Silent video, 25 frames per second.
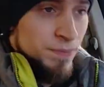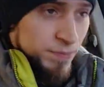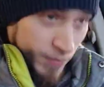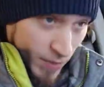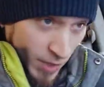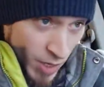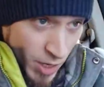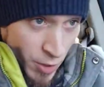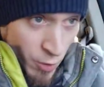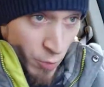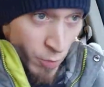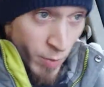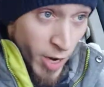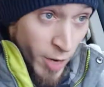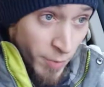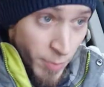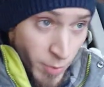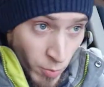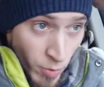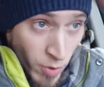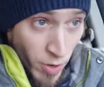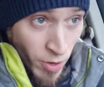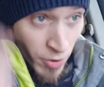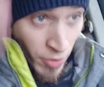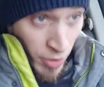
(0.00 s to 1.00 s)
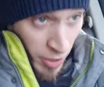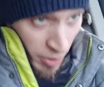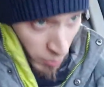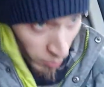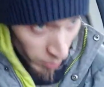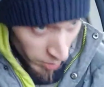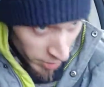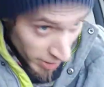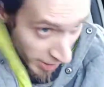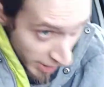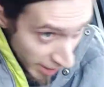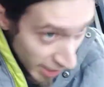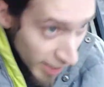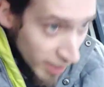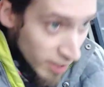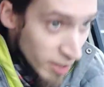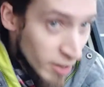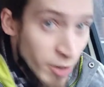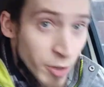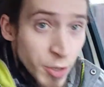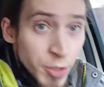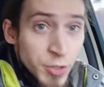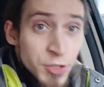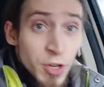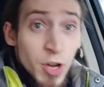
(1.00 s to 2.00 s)
and you might be wondering, what the heck
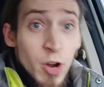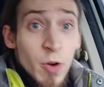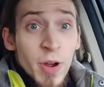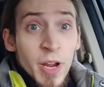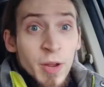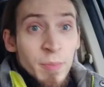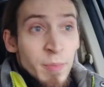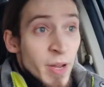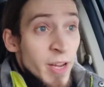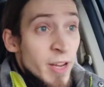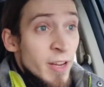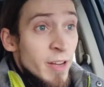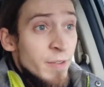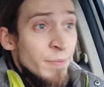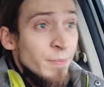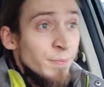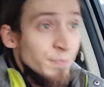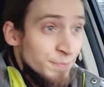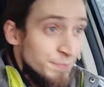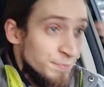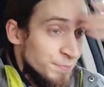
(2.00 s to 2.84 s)
are you doing, man?